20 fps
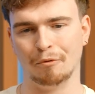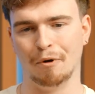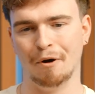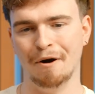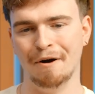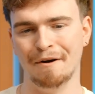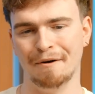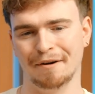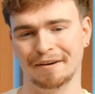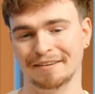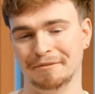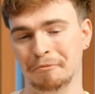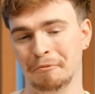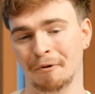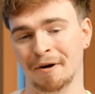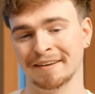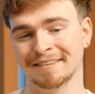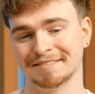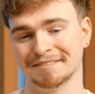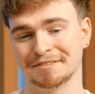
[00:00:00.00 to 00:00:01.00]
what,
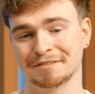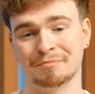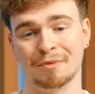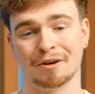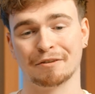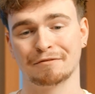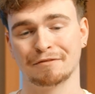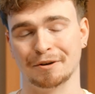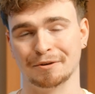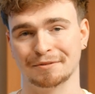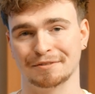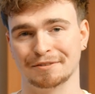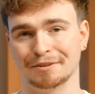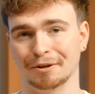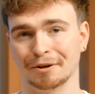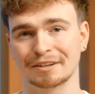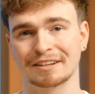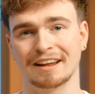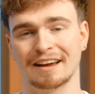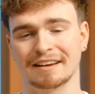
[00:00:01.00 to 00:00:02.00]
what smartphones
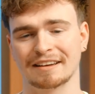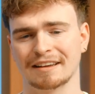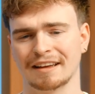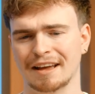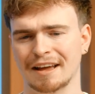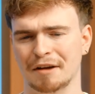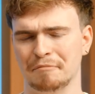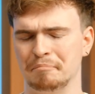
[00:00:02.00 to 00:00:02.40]
looked like